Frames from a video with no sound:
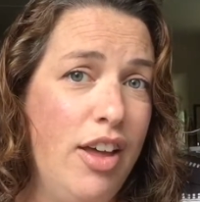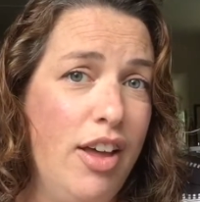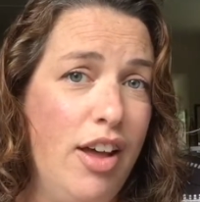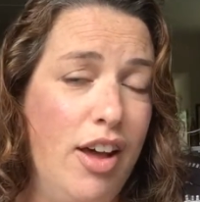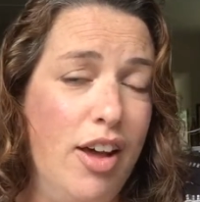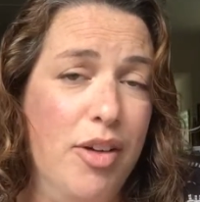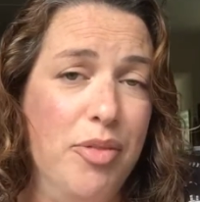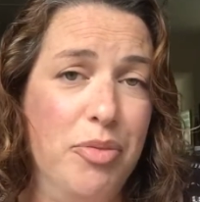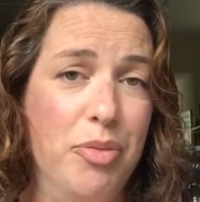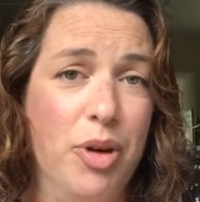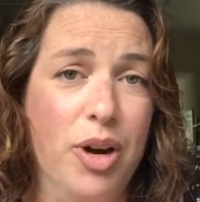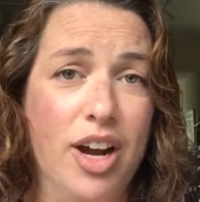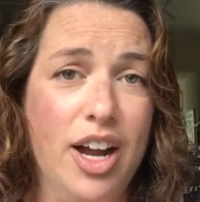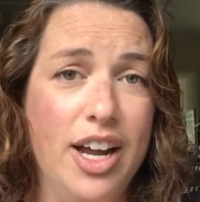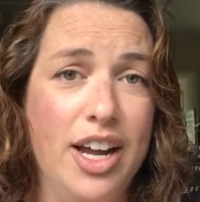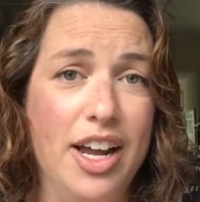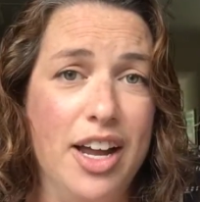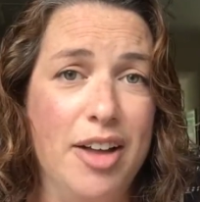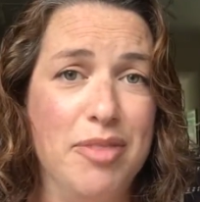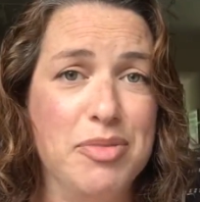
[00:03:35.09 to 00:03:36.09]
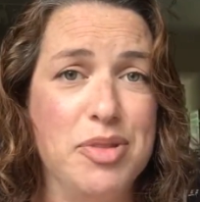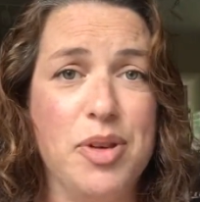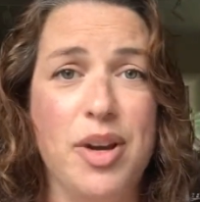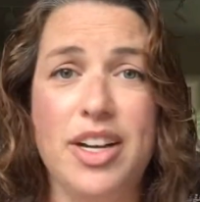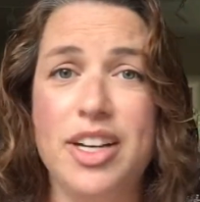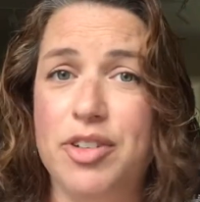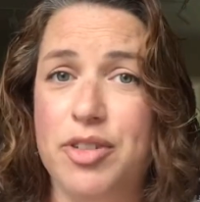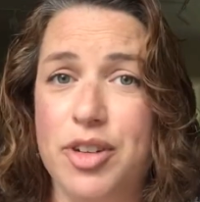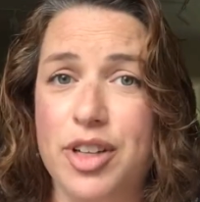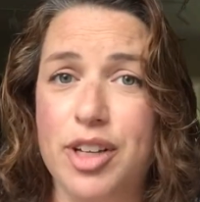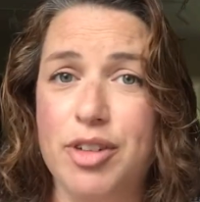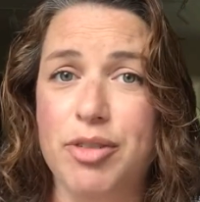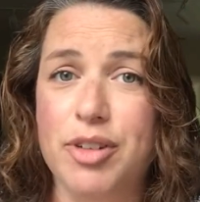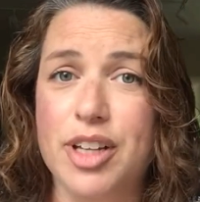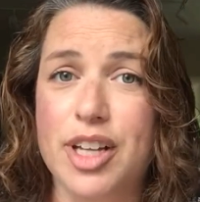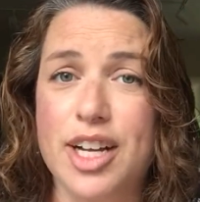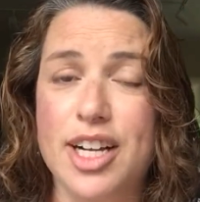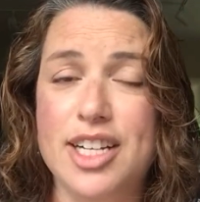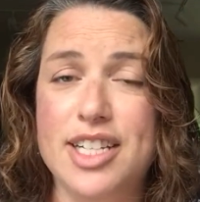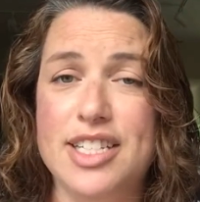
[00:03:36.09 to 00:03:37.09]
Where I am, so I didn't really
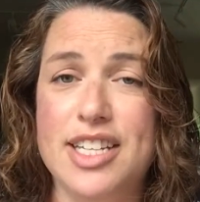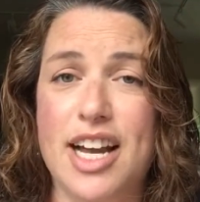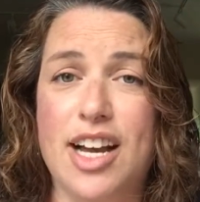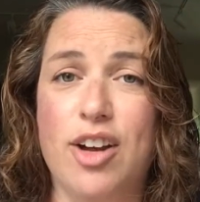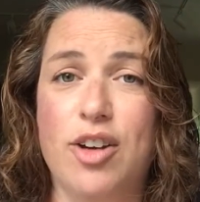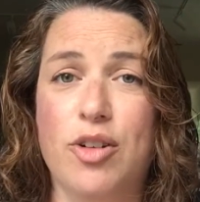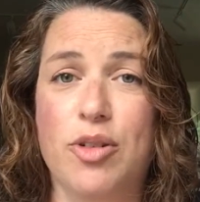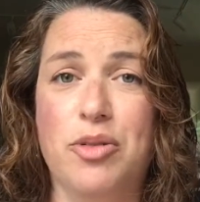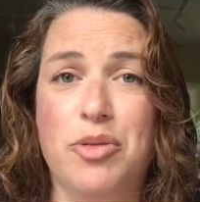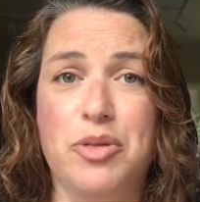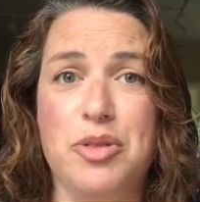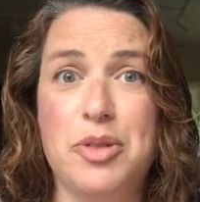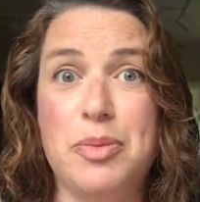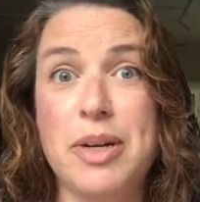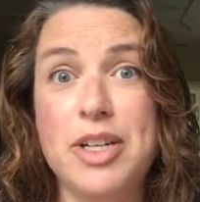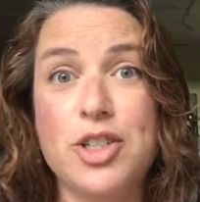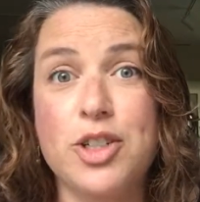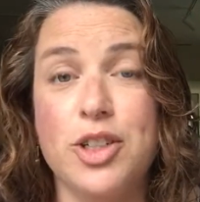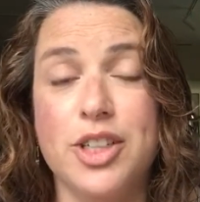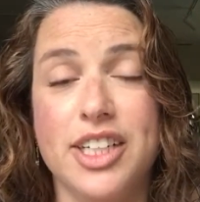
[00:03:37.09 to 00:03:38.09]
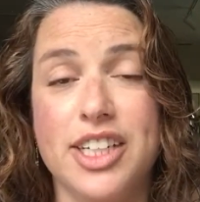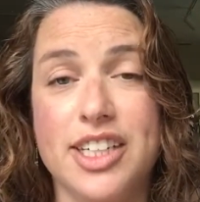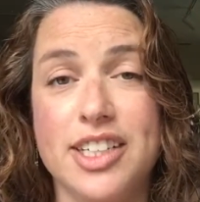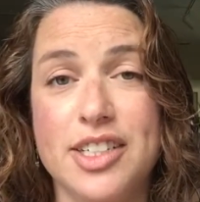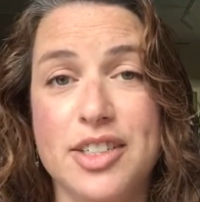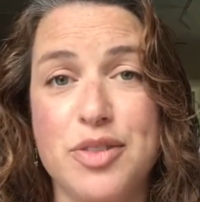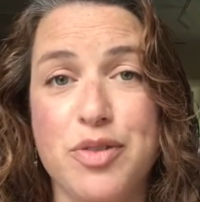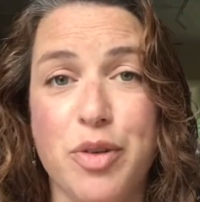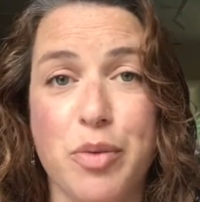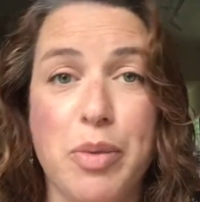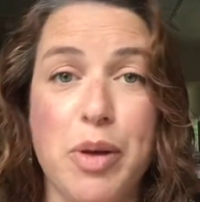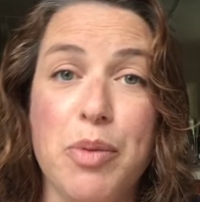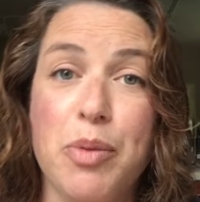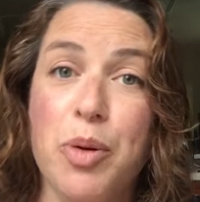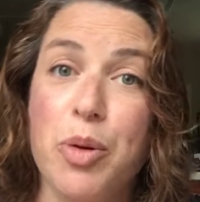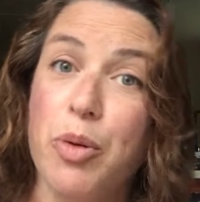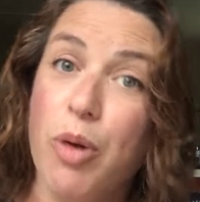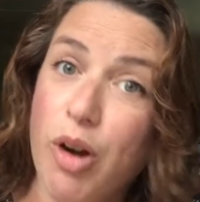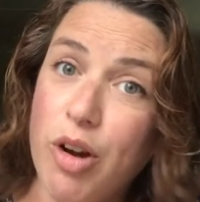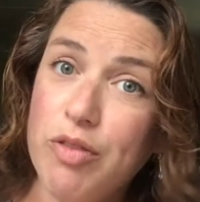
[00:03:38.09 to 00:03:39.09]
realize how special it is for people
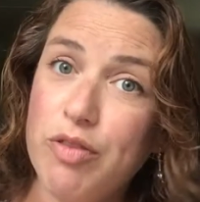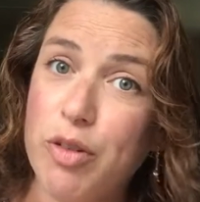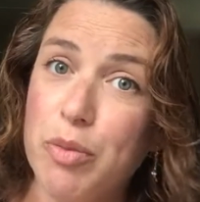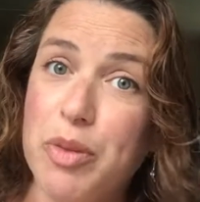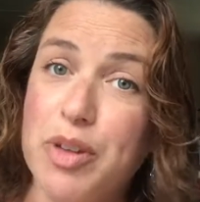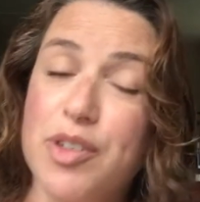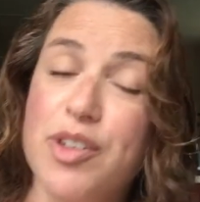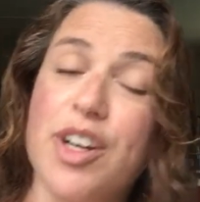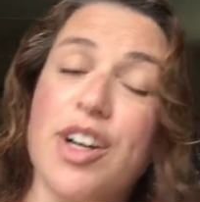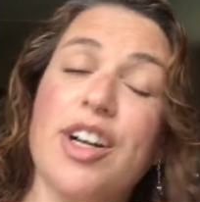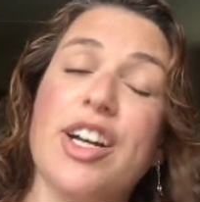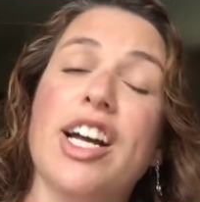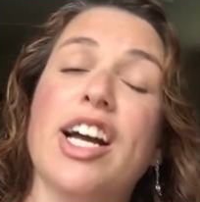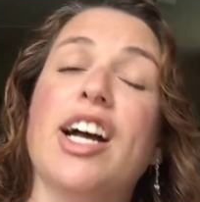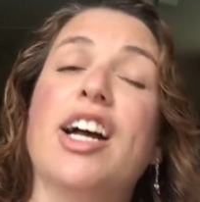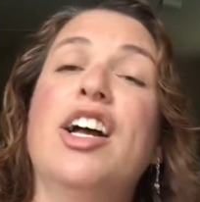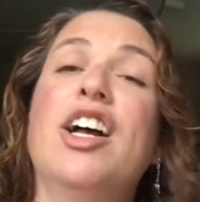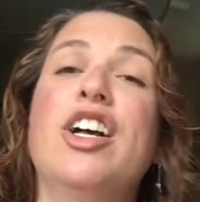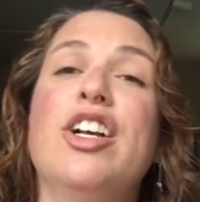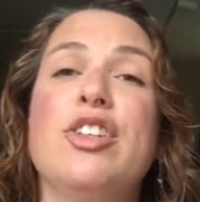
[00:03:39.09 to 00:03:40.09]
who aren't from this area.